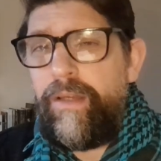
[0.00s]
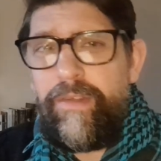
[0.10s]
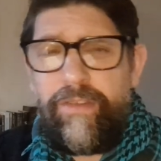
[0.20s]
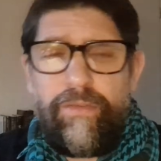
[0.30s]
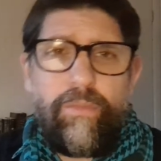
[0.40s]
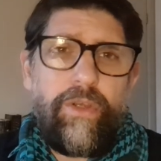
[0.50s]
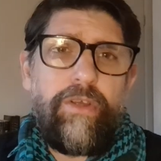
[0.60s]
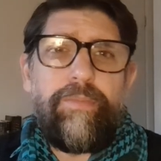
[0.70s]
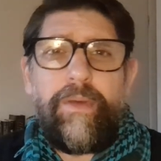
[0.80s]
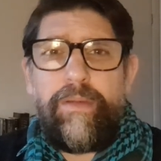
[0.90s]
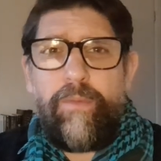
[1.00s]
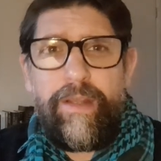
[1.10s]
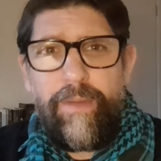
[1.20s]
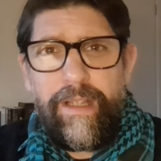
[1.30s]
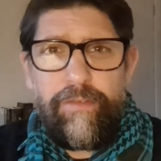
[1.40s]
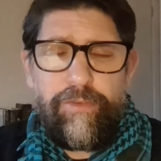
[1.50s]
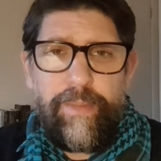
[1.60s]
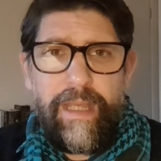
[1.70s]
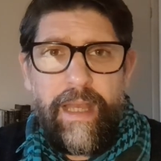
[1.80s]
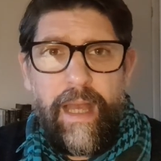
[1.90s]
this is all good, but where do I go from
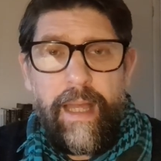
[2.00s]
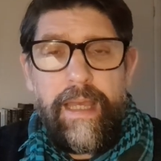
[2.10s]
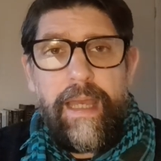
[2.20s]
here?